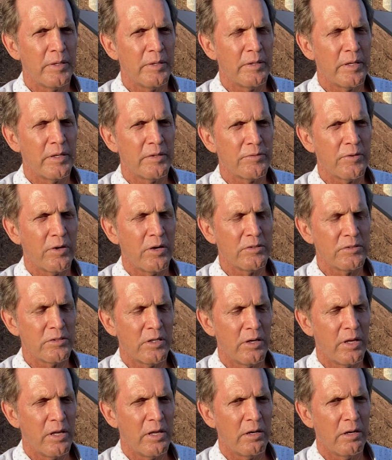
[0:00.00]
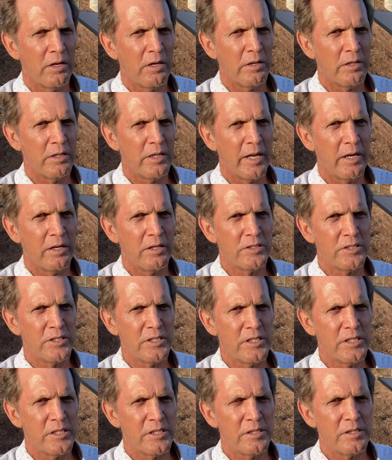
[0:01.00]
as far as our
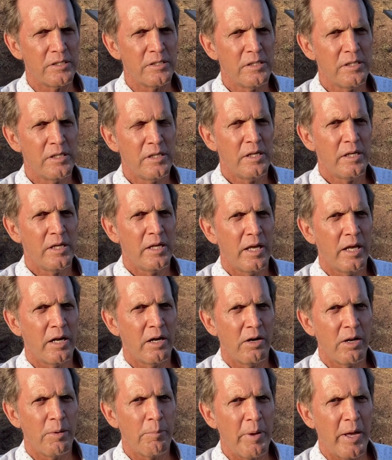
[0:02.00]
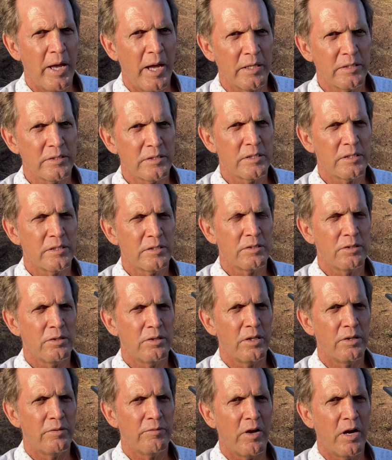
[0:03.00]
energy and our impacts to
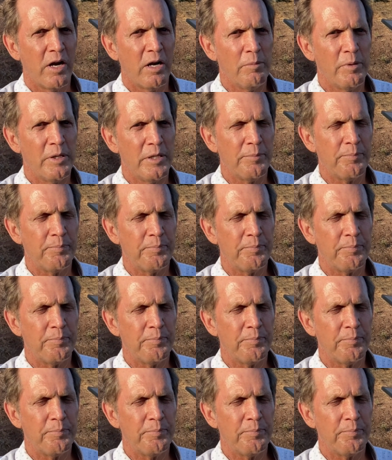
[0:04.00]
the environment.